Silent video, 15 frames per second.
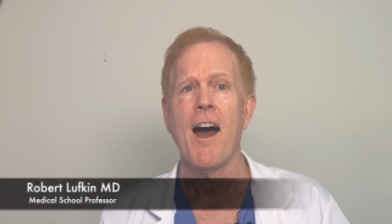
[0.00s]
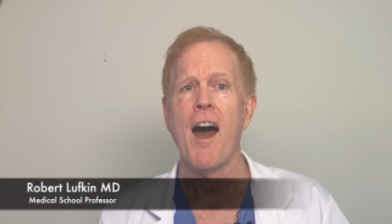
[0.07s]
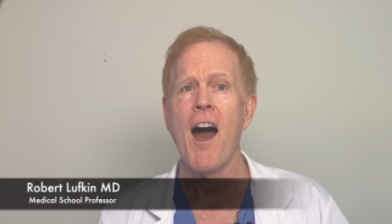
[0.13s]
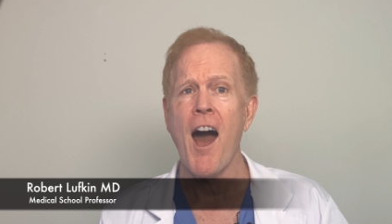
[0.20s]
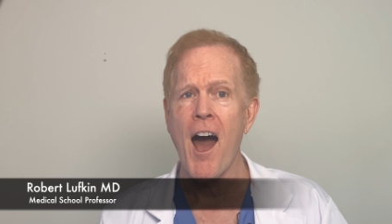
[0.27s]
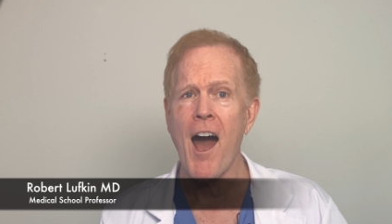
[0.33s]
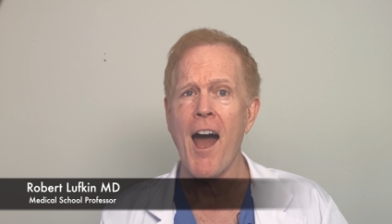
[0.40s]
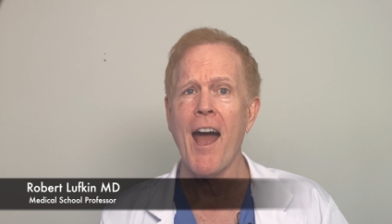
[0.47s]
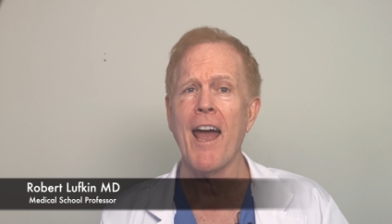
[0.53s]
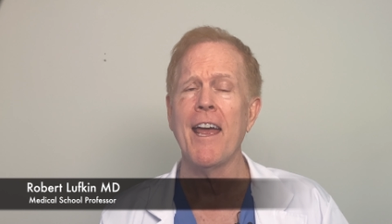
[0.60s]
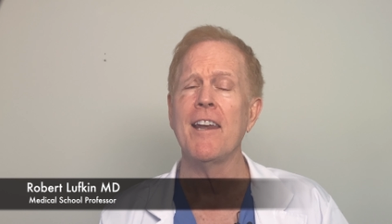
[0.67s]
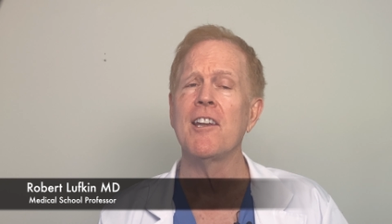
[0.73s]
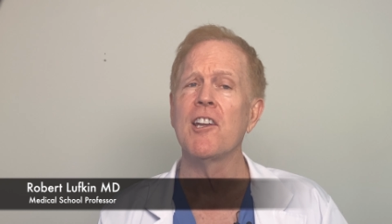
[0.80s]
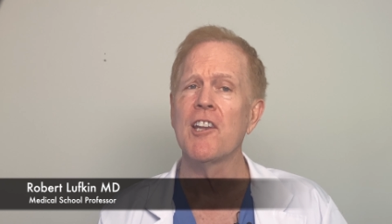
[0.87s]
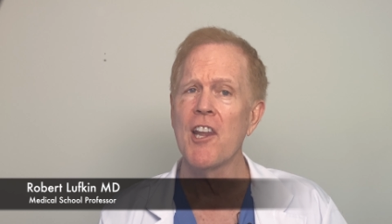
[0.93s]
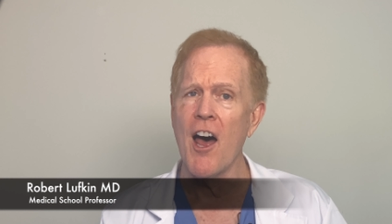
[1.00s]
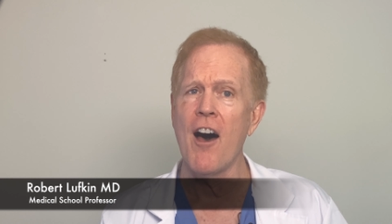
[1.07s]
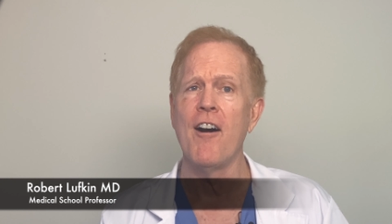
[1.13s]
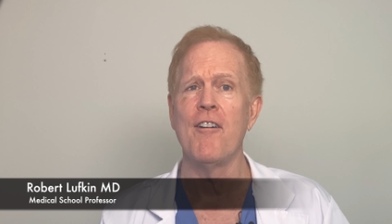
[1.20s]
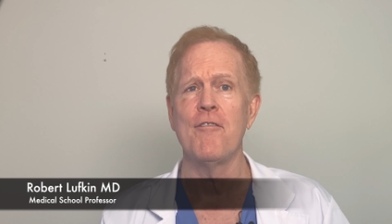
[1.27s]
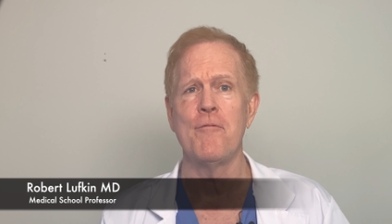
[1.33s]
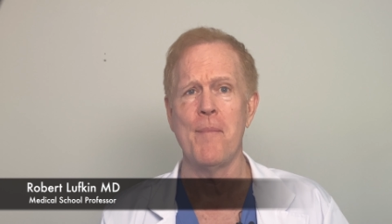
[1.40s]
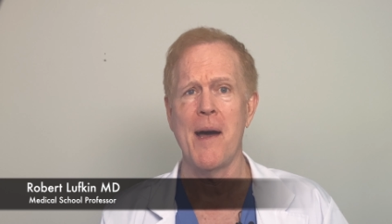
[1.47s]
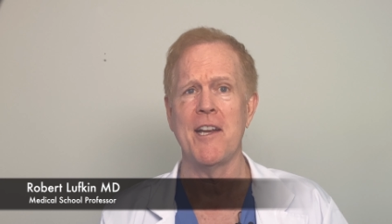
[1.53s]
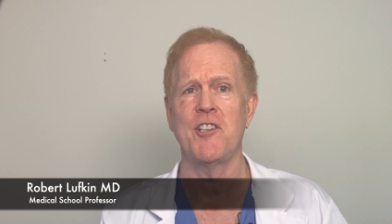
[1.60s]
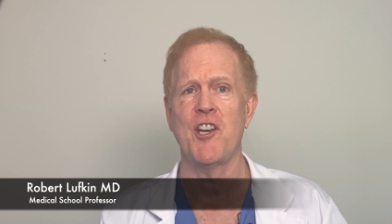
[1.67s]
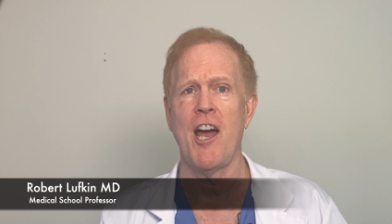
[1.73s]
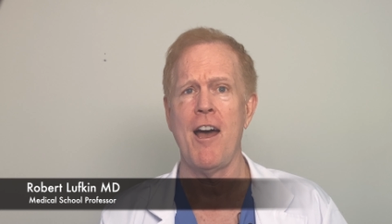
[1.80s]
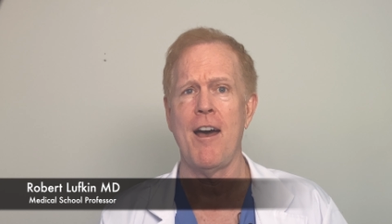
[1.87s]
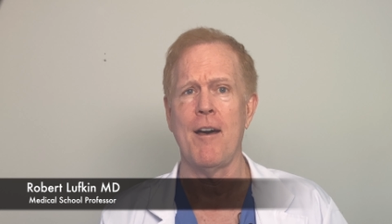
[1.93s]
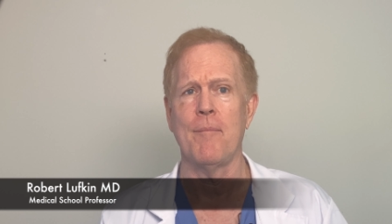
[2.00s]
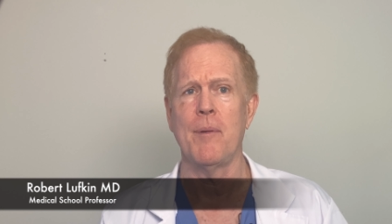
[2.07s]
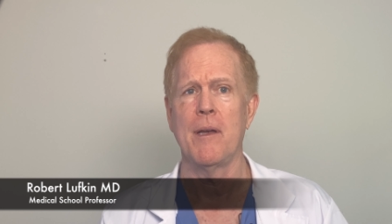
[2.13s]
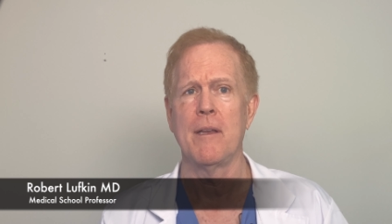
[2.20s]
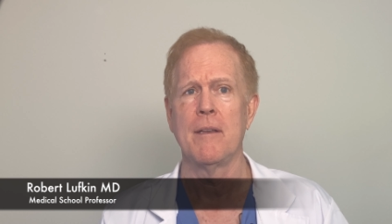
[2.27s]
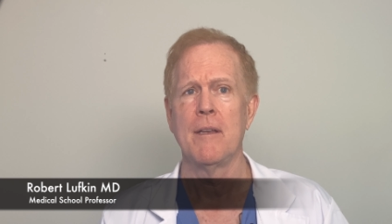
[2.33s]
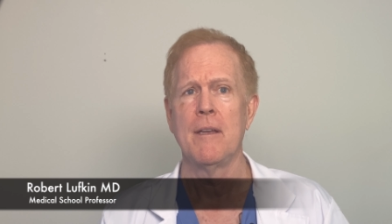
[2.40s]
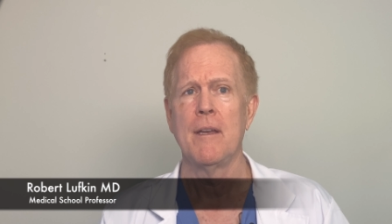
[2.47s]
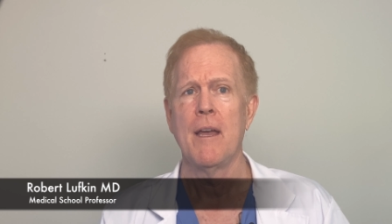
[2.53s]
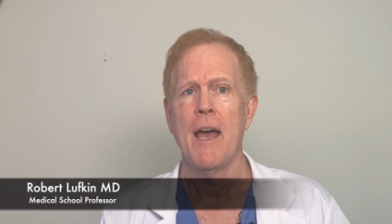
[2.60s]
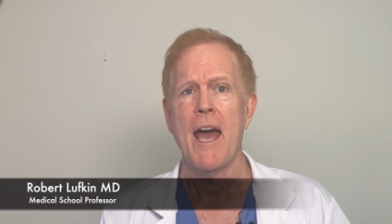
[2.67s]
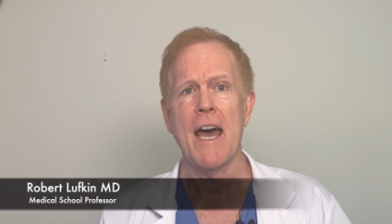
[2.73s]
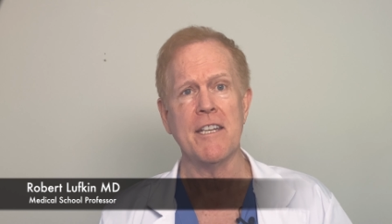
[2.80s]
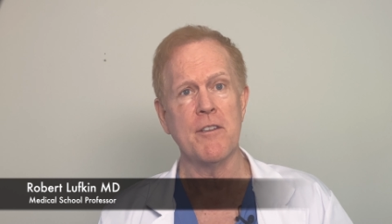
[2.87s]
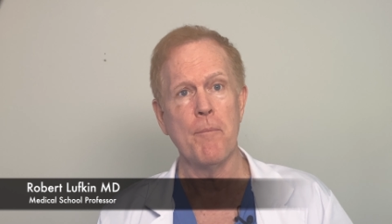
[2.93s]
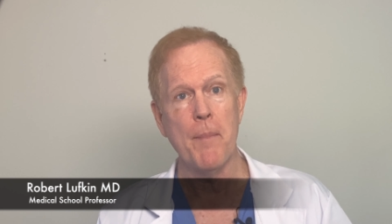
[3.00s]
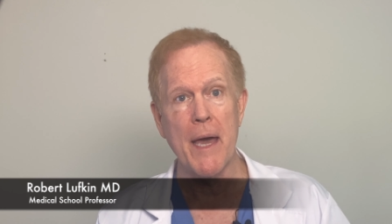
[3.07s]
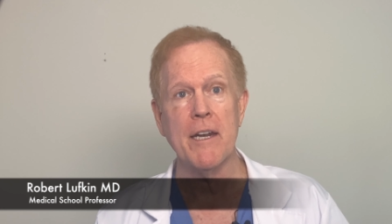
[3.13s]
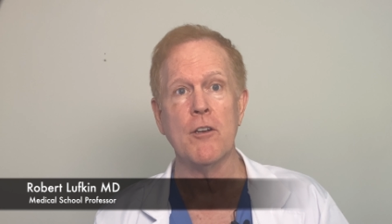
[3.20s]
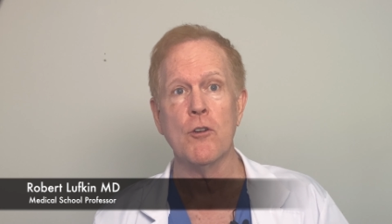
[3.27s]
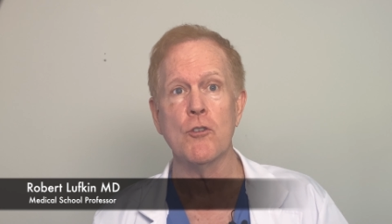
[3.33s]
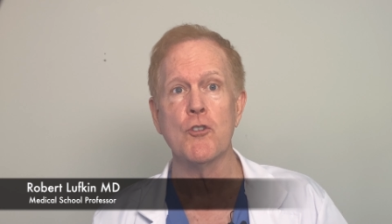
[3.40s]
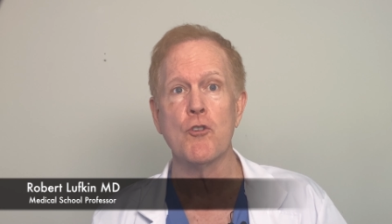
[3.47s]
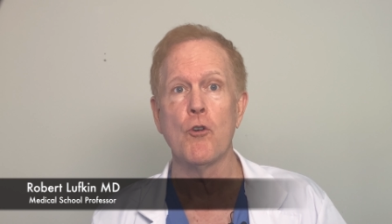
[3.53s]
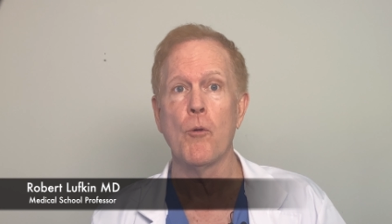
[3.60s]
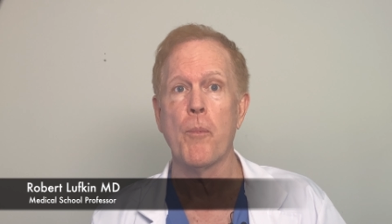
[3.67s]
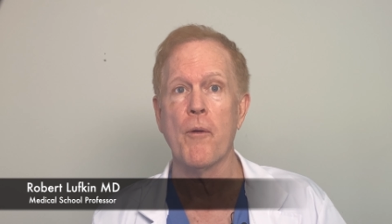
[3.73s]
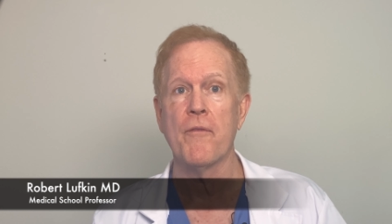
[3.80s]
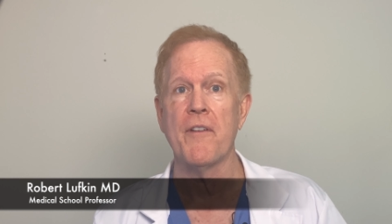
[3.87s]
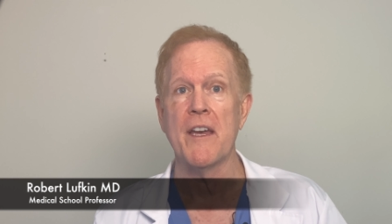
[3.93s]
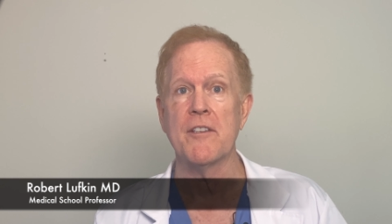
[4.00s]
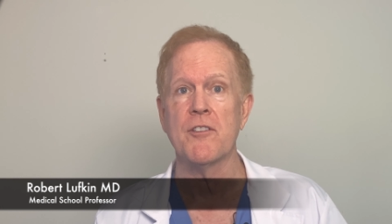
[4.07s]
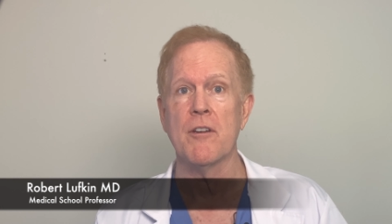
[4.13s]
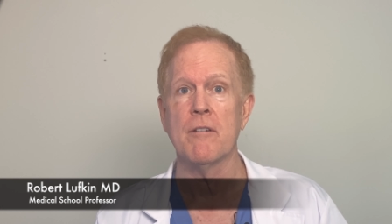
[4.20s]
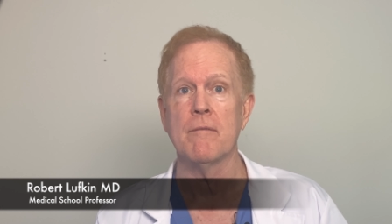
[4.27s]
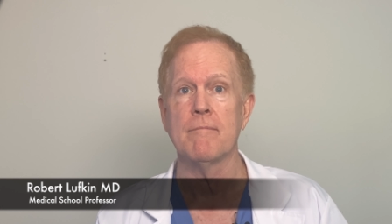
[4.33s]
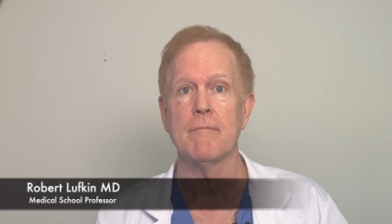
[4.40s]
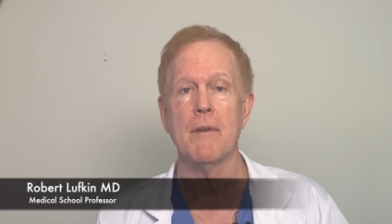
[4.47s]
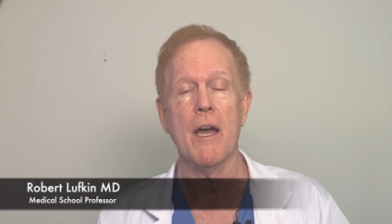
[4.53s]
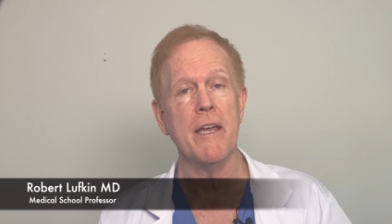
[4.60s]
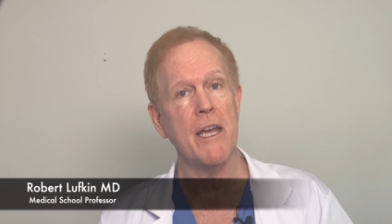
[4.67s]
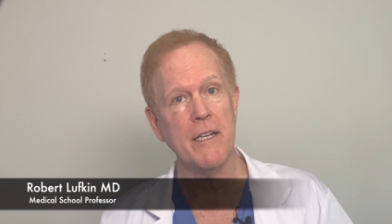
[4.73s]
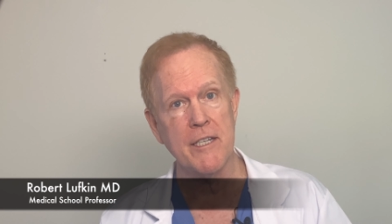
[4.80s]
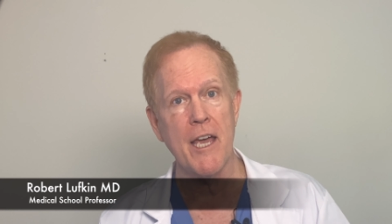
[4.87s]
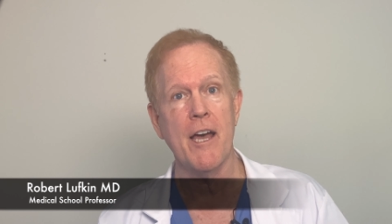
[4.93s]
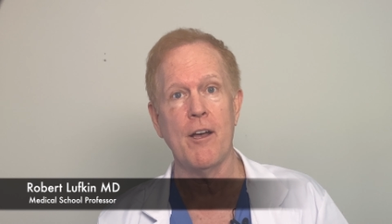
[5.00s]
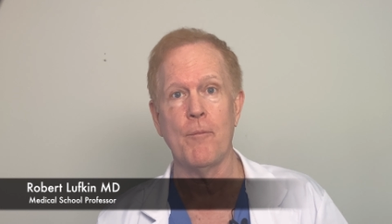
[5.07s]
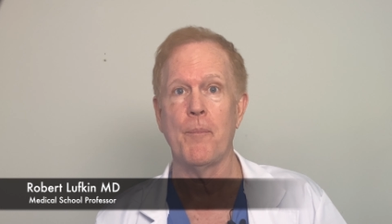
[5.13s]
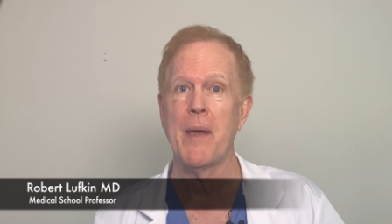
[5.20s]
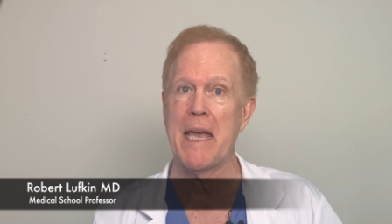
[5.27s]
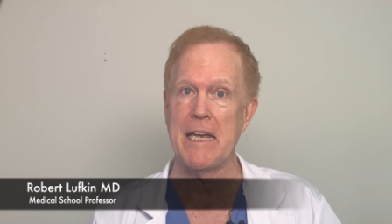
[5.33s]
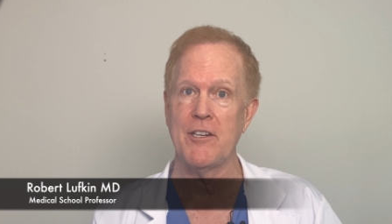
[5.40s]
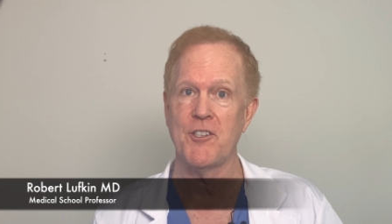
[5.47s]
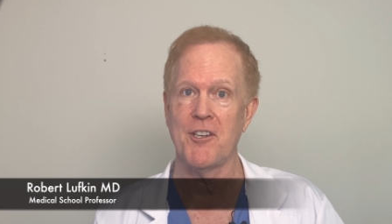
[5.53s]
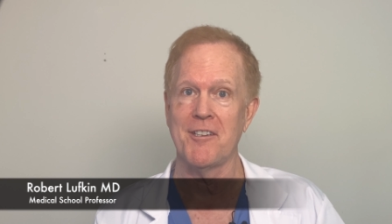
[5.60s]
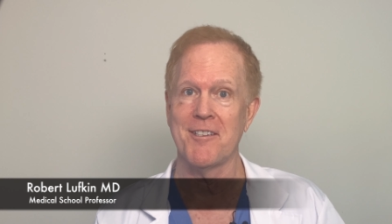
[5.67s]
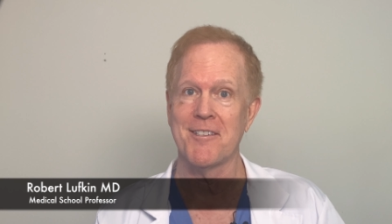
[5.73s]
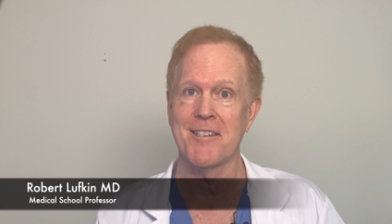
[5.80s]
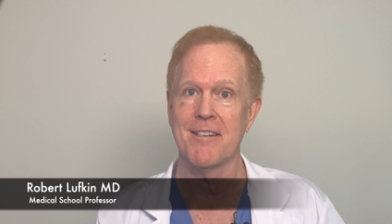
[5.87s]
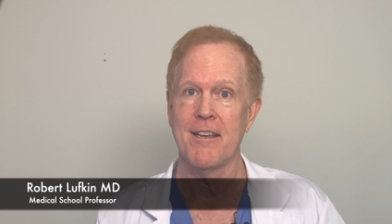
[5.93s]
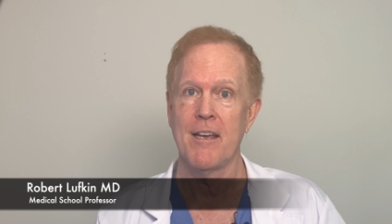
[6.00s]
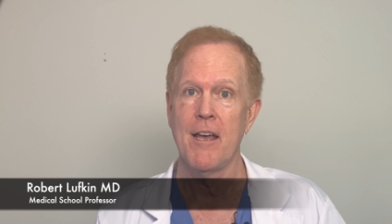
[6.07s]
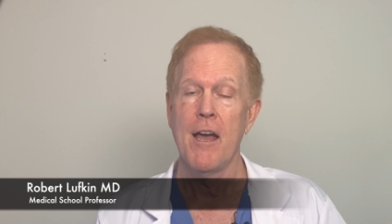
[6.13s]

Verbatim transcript: I love my job. As a medical school professor, I get to help patients.